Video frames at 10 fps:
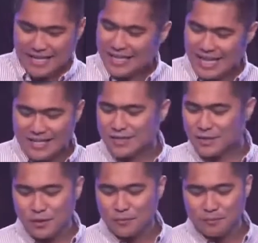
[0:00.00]
That's
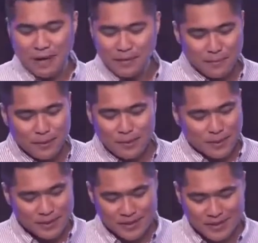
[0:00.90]
so Bible
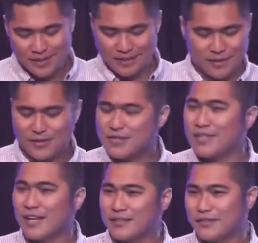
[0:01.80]
nerdy
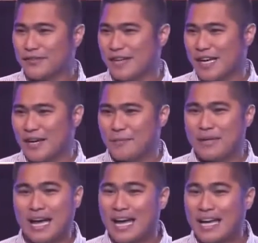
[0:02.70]
stuff.
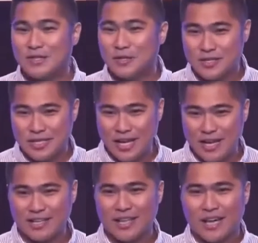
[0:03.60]
But I had to say
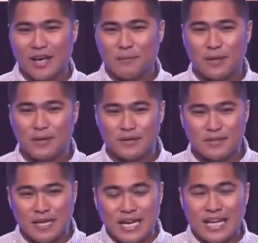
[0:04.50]
it because
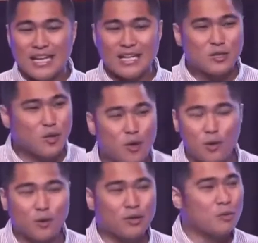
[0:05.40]
it is
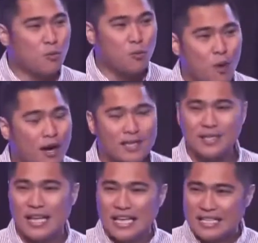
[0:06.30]
all
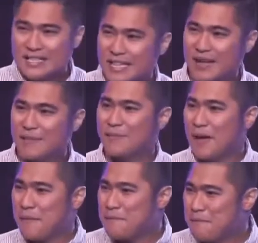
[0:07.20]
one same
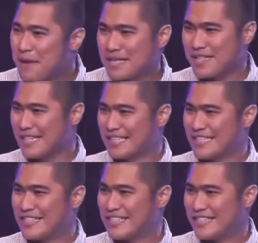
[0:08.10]

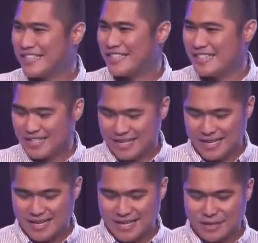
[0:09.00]
message.
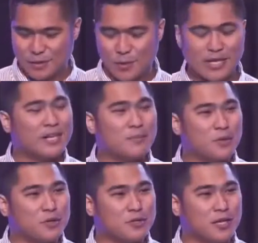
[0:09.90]
So we can
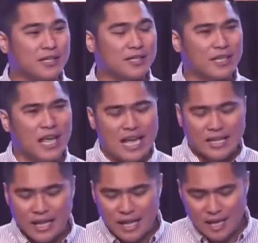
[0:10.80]
appreciate it.
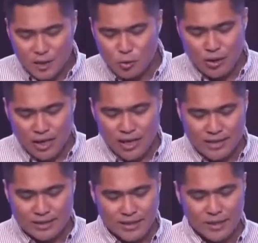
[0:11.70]
The
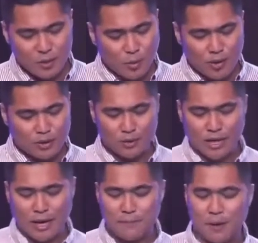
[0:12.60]
Israelites didn't want to
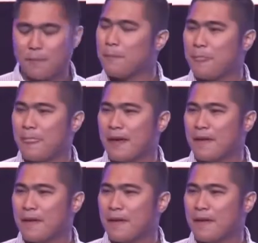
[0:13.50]
climb up.